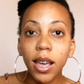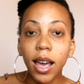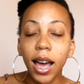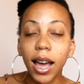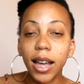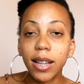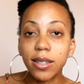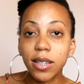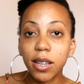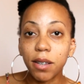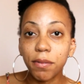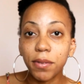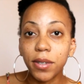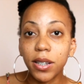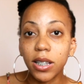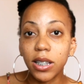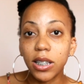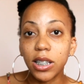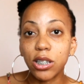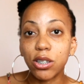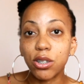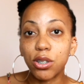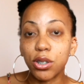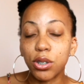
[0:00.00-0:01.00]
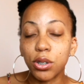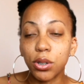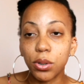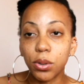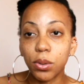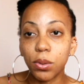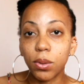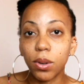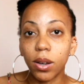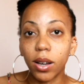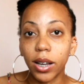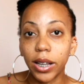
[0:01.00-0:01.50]
I definitely
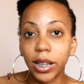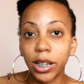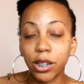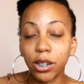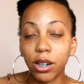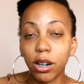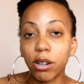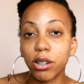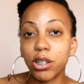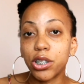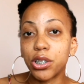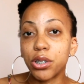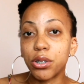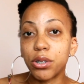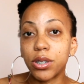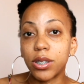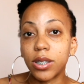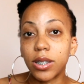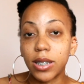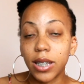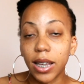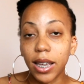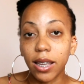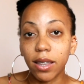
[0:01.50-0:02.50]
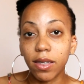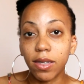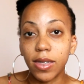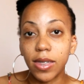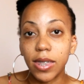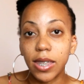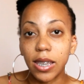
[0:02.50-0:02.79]
do encourage you to take